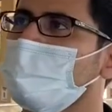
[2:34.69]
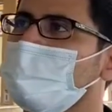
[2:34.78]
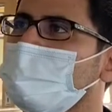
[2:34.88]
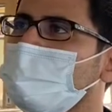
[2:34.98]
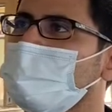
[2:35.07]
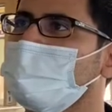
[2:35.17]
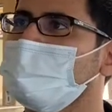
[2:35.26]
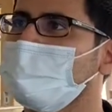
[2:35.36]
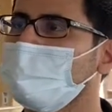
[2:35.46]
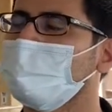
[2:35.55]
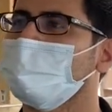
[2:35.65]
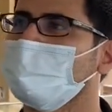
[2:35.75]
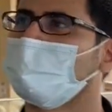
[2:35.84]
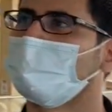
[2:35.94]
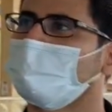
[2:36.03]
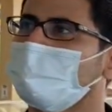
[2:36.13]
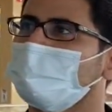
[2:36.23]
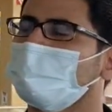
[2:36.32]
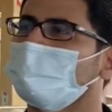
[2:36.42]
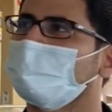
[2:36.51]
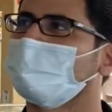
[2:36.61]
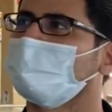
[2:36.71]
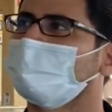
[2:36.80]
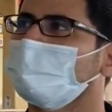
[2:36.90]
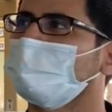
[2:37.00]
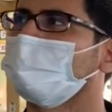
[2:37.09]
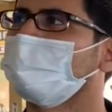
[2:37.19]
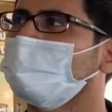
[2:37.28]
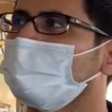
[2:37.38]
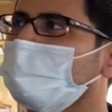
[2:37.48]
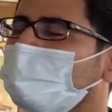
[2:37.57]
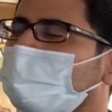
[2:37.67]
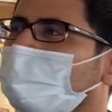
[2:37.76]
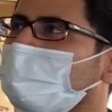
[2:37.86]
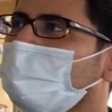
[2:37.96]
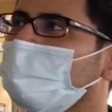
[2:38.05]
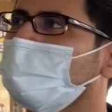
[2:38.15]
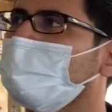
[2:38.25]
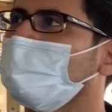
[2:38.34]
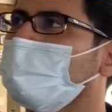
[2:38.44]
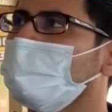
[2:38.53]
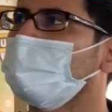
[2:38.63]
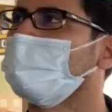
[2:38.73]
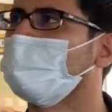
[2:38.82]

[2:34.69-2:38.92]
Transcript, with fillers: landing it in the Jezero crater, which is an old lake